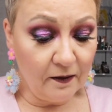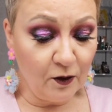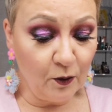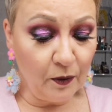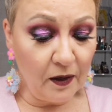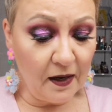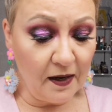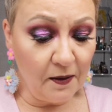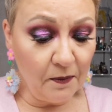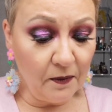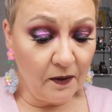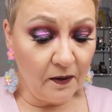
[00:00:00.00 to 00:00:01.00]

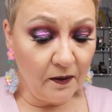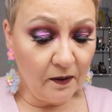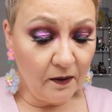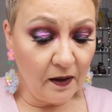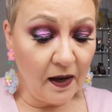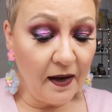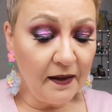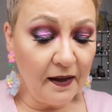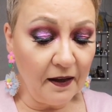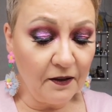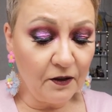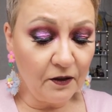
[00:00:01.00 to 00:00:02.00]
Sublime
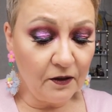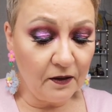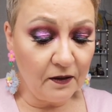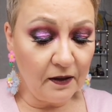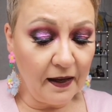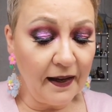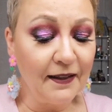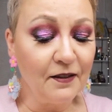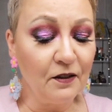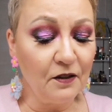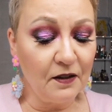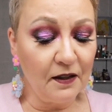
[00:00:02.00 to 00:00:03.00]

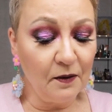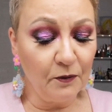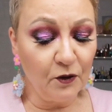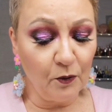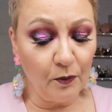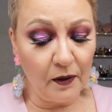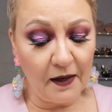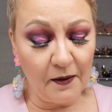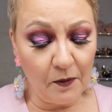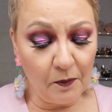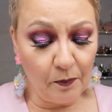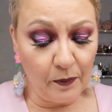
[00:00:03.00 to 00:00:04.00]
Ecstasy
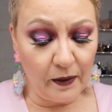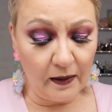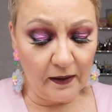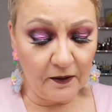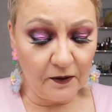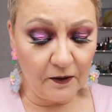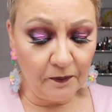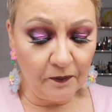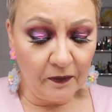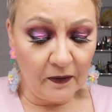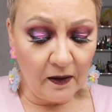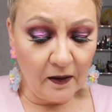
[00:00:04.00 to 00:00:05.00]
Sublime palette.
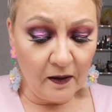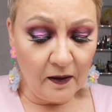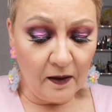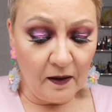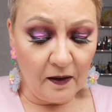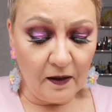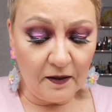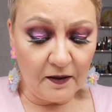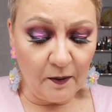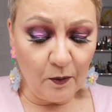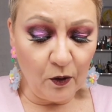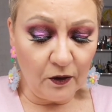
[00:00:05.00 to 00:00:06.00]

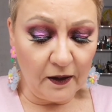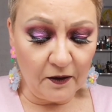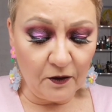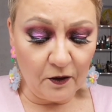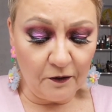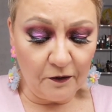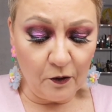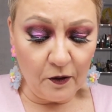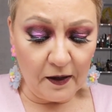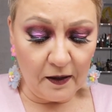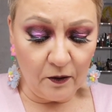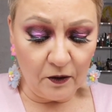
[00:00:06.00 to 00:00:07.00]
This I bought at
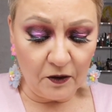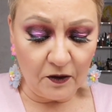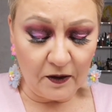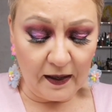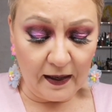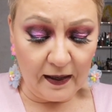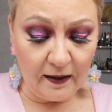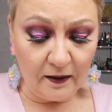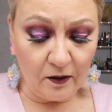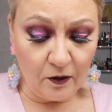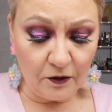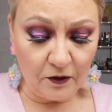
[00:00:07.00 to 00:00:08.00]
Sephora on sale.
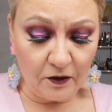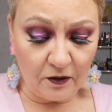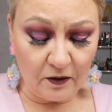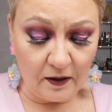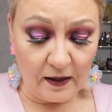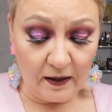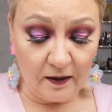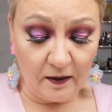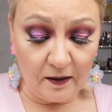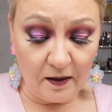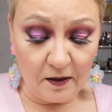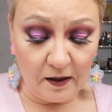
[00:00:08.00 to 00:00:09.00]
It costs
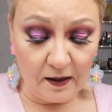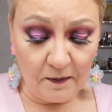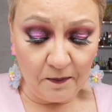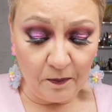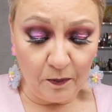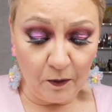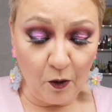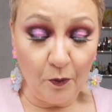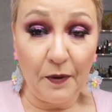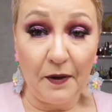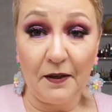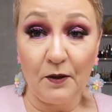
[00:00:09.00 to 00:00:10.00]
like nothing
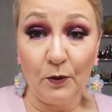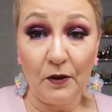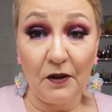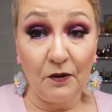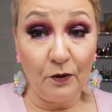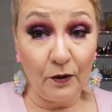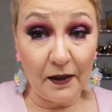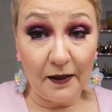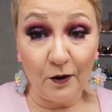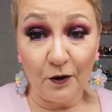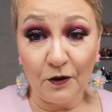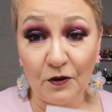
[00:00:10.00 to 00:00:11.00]
compared to what it
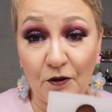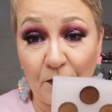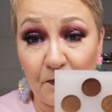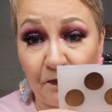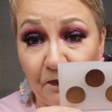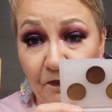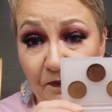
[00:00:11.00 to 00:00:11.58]
really costs,